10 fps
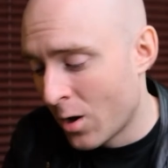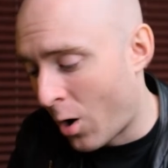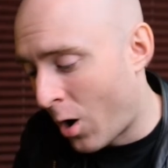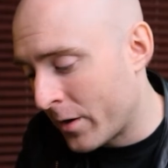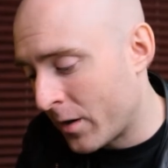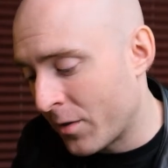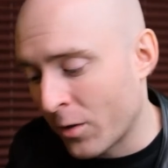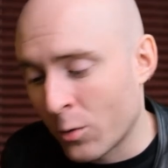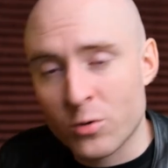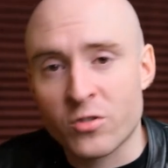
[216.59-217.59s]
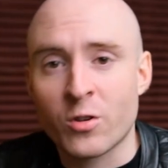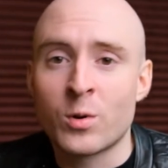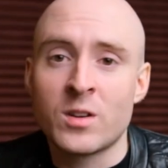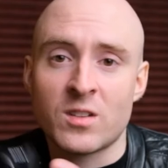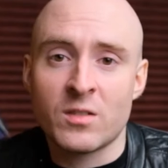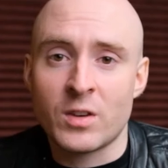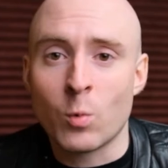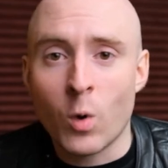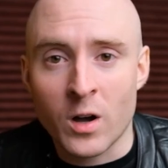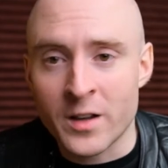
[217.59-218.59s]
On the little Sony
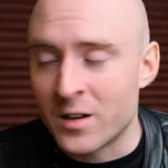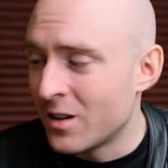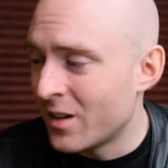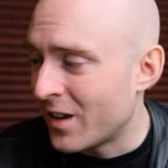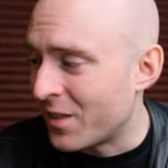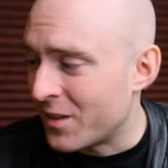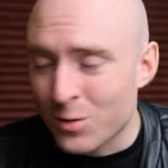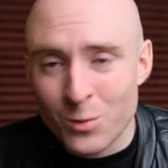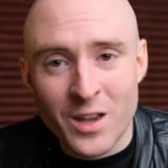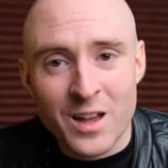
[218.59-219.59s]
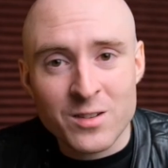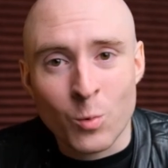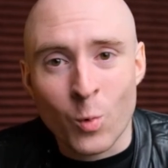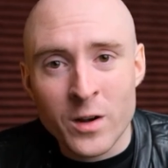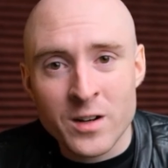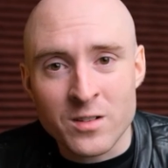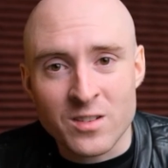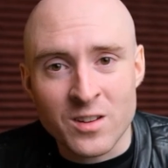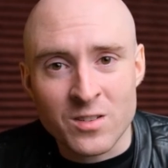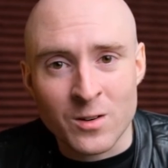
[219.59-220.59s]
ZV-1, this only has a one inch
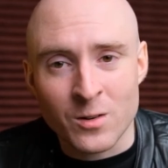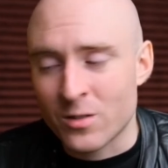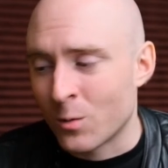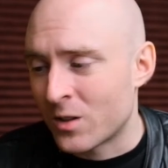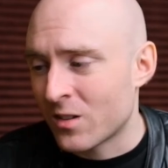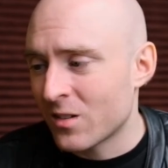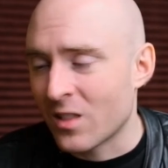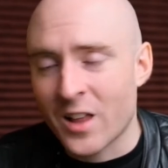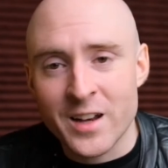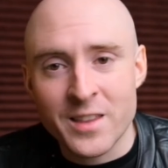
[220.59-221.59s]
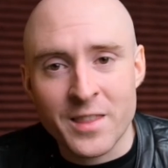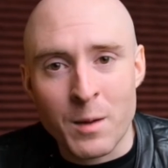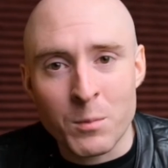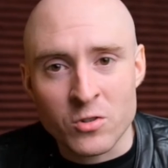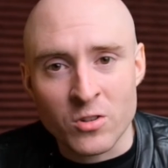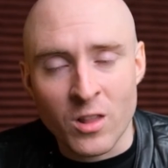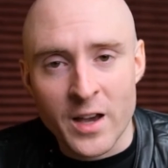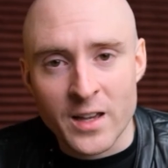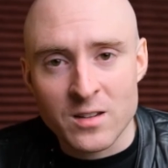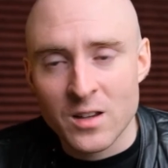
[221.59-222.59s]
sensor, so it doesn't let in that much
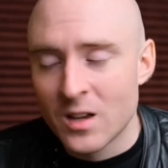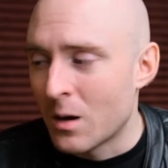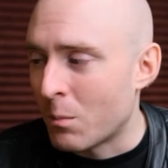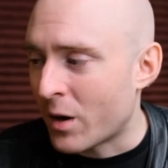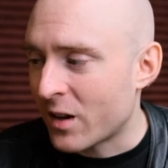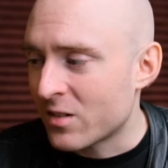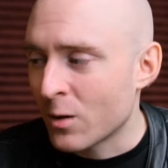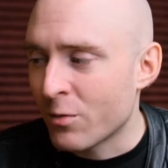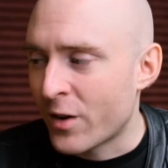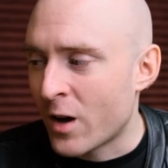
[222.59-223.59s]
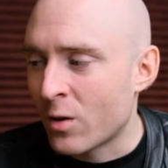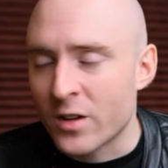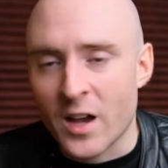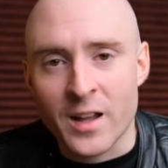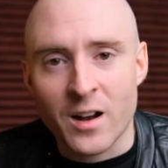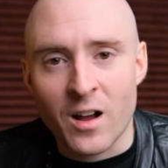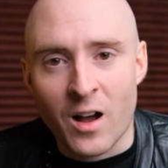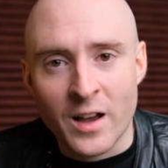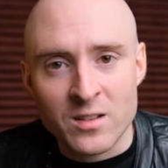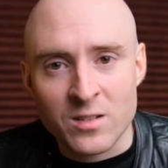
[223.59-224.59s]
light. But I still found at
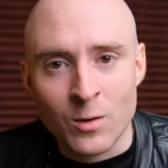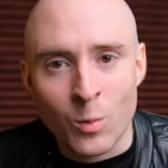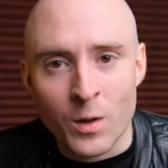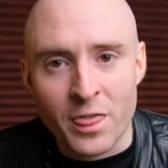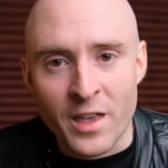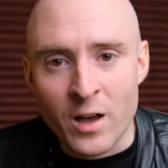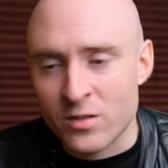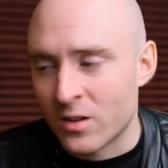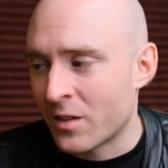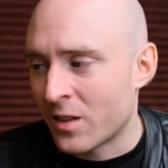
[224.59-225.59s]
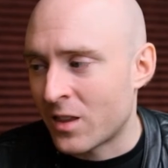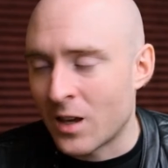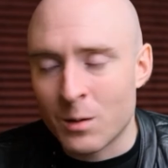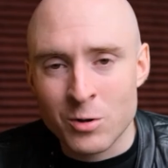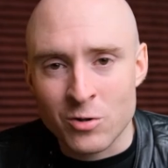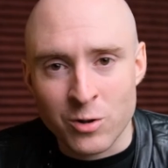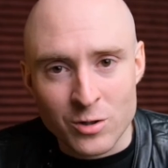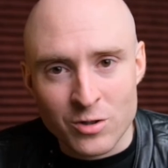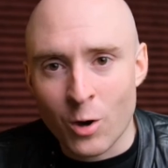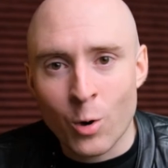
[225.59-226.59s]
ISO 1000 that the image
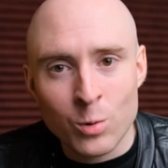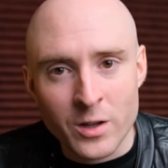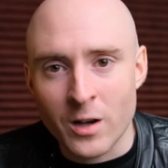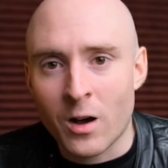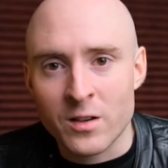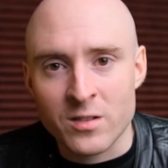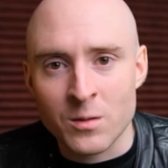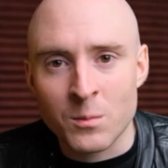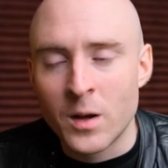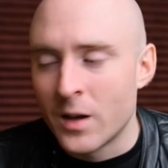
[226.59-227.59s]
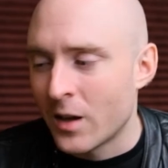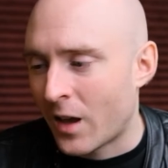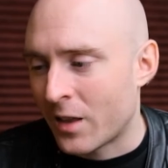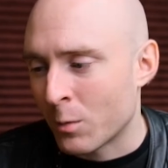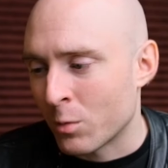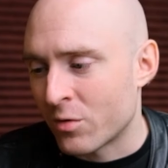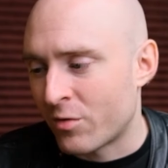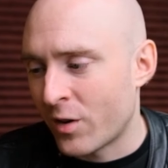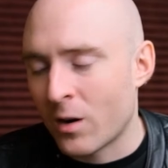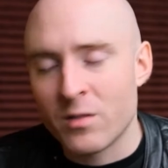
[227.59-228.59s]
looked totally awesome and there was
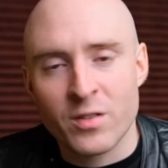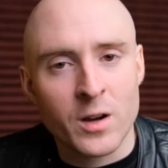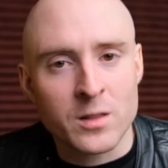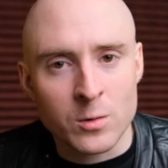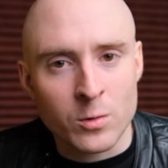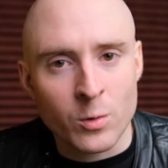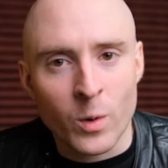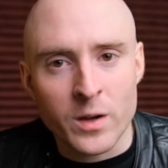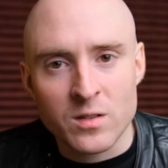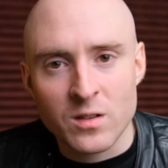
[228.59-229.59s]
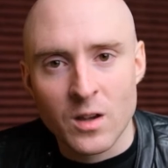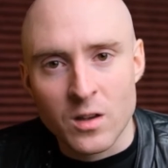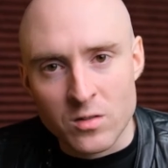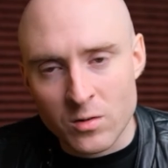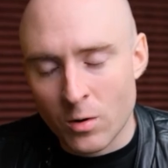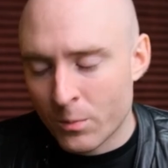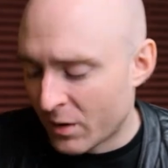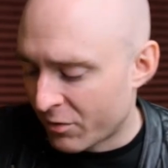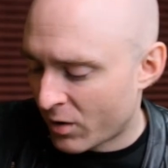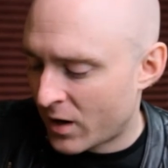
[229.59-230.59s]
very, very little noise. So don't be
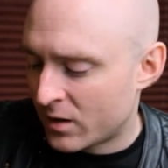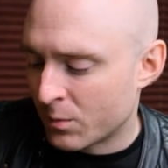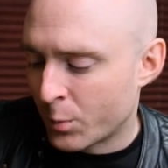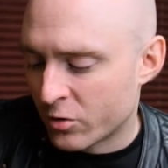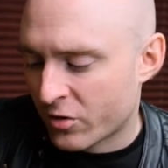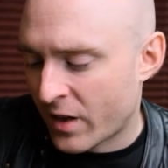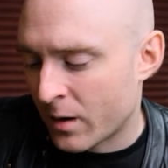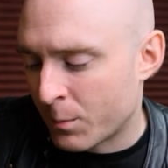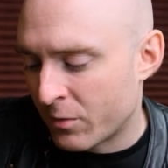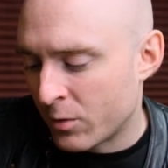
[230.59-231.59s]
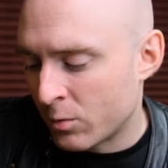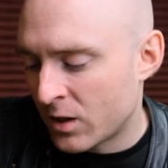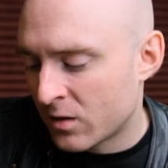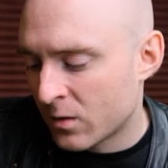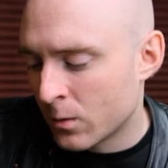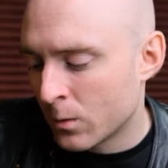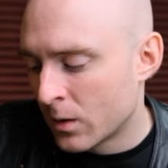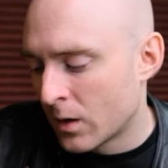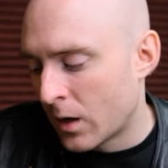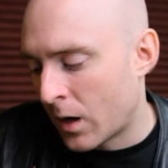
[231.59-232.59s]
afraid to push that up if you need to,
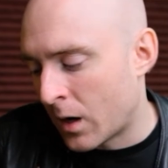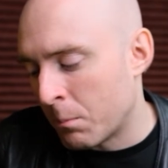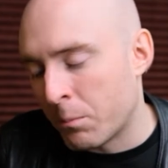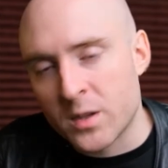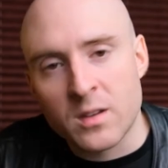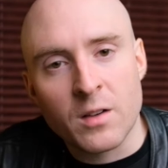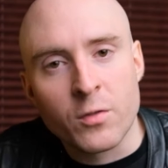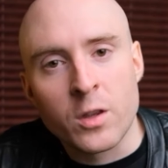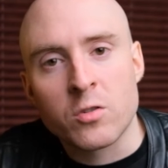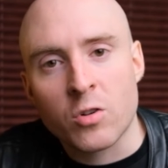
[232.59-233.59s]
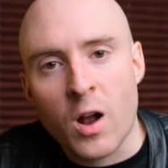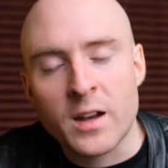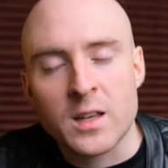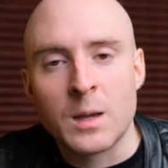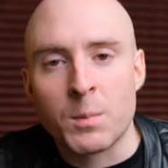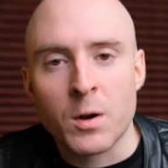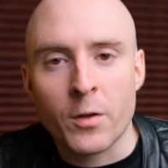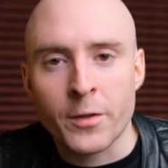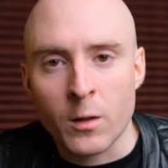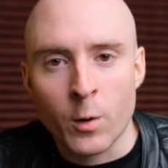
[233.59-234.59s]
um, but definitely try to keep it
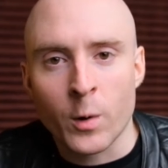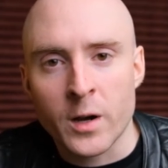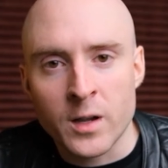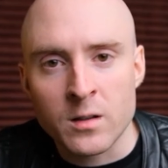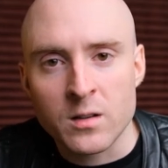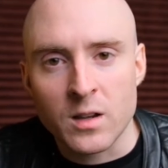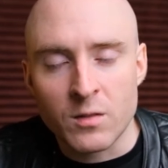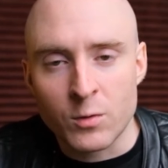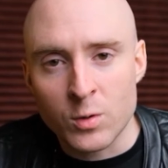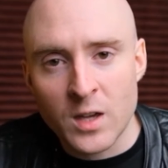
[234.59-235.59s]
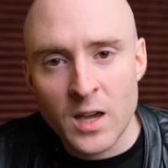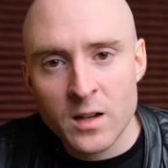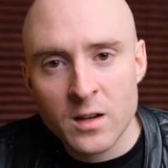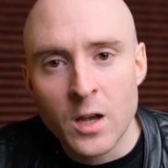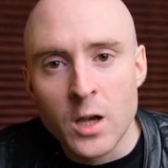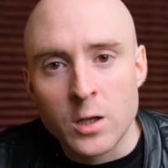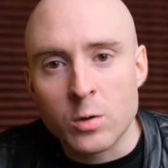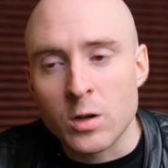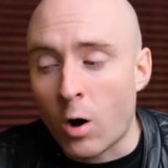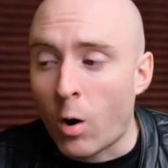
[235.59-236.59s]
on the lower end if you can. You
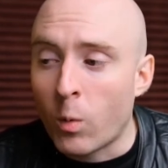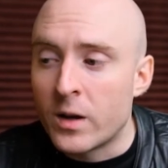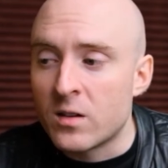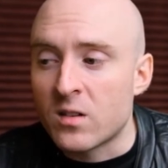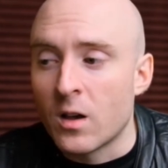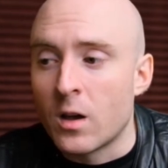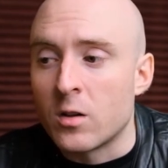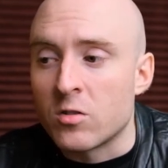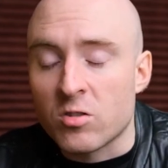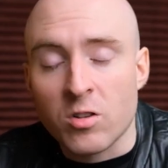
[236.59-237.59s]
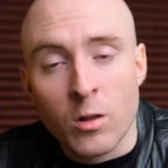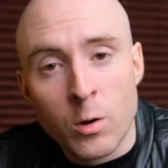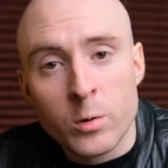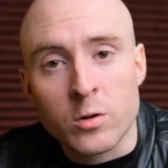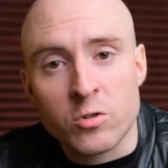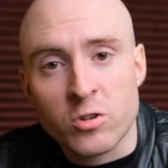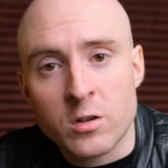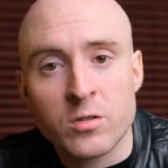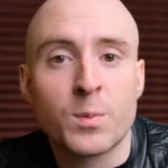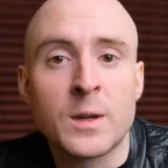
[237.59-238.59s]
can always slow your
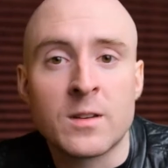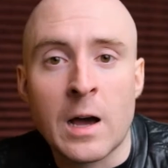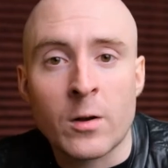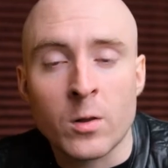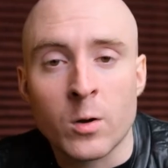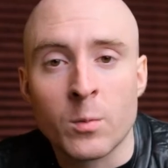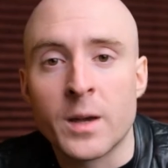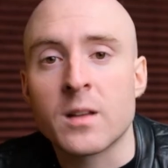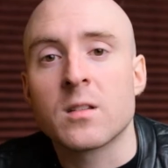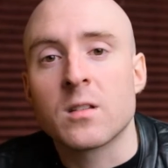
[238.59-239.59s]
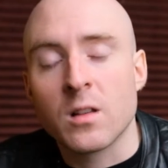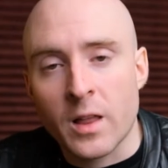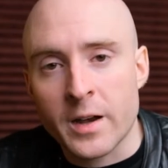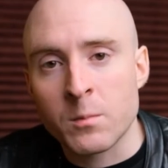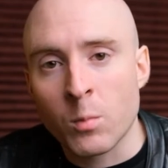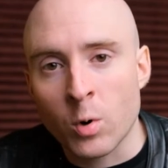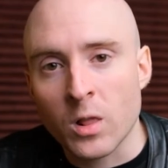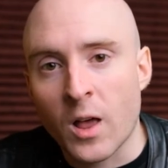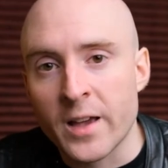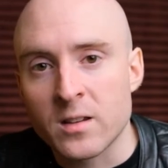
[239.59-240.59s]
shutter speed down a little bit to let in more
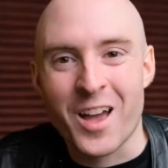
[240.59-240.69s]
light.